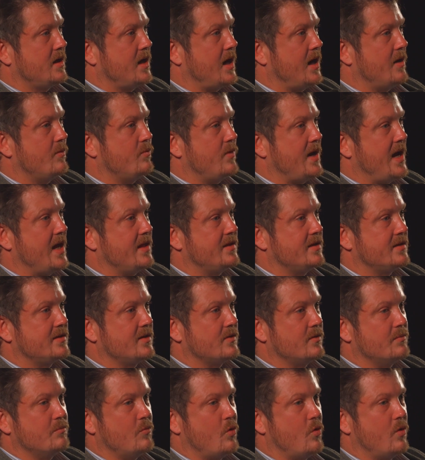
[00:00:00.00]
I read that
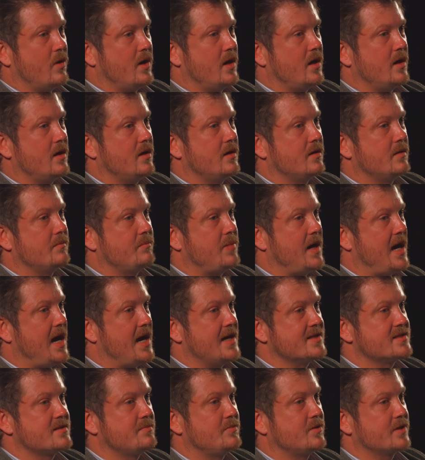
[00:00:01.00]
there were more
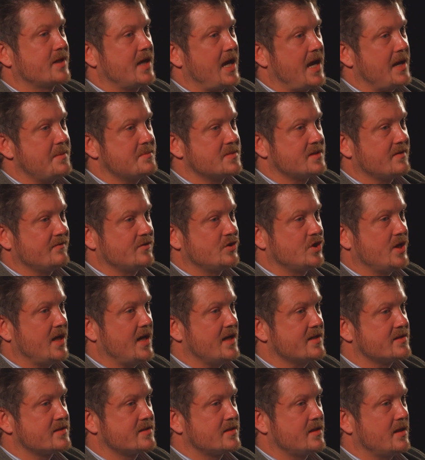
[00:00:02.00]
possible games of
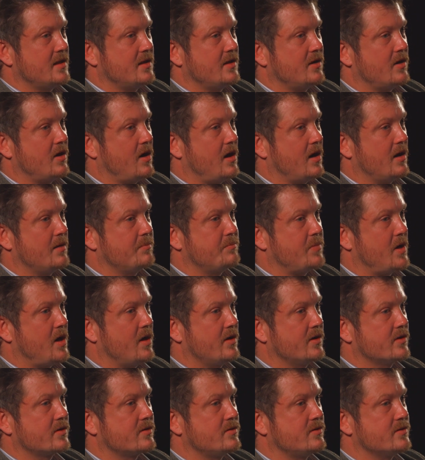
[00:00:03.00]
chess than there are
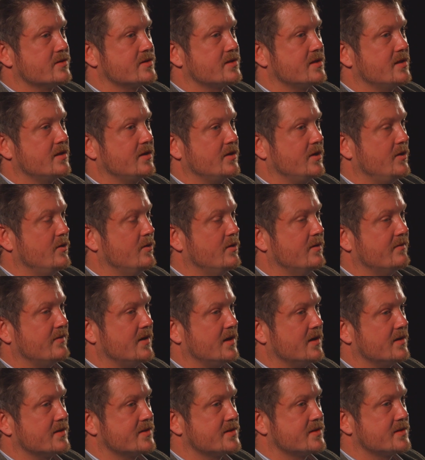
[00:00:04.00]
particles in the
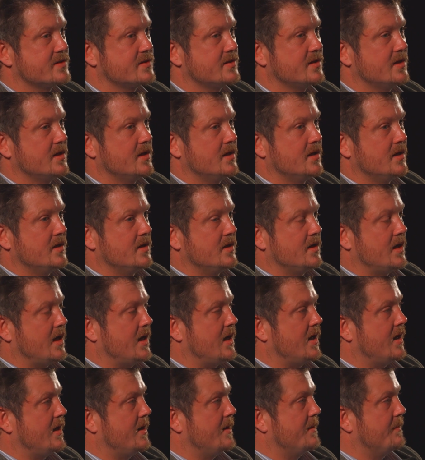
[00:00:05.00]
universe.
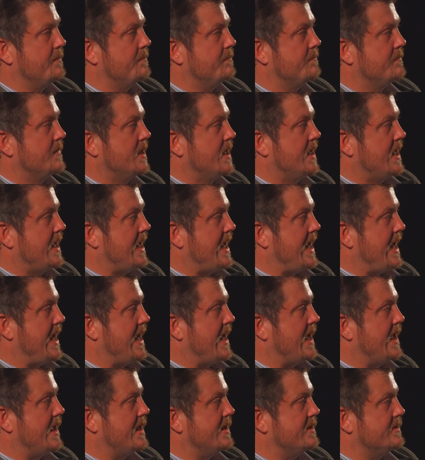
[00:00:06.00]

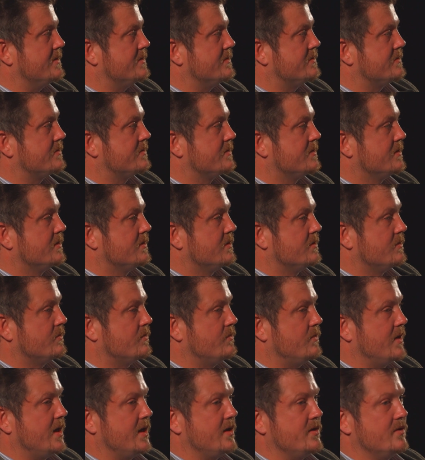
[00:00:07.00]
And
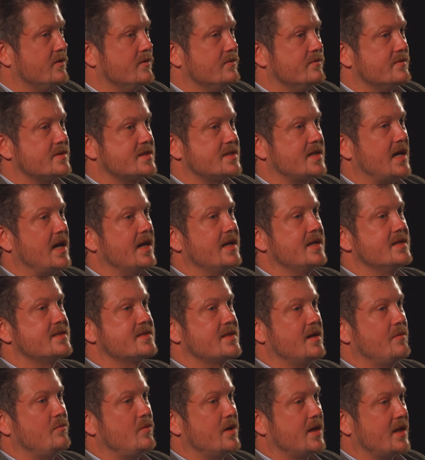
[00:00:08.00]
when you study
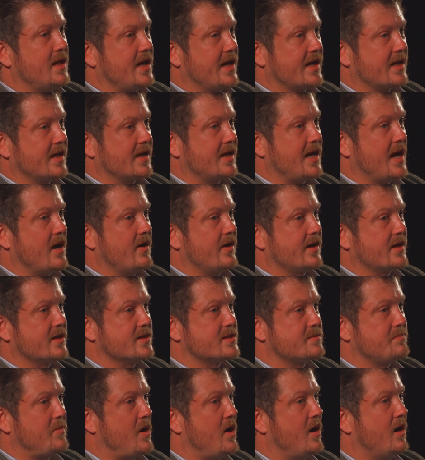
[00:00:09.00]
someone like a Garry
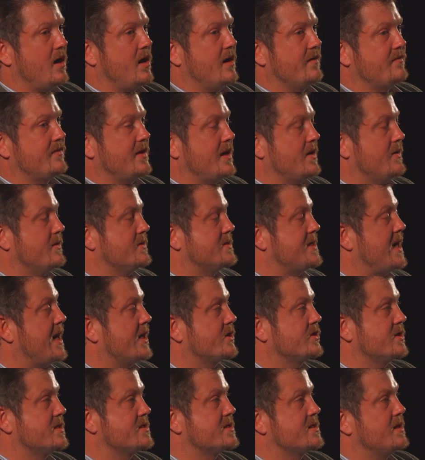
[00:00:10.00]
Kasparov, that was
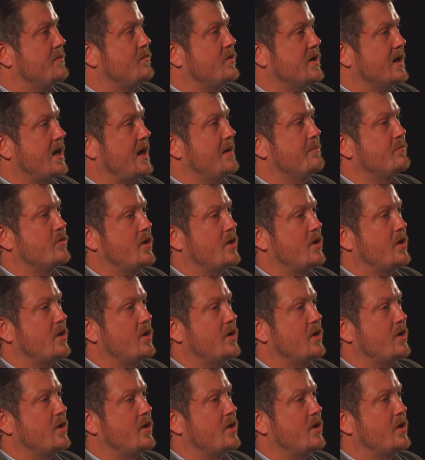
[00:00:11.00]
actually someone I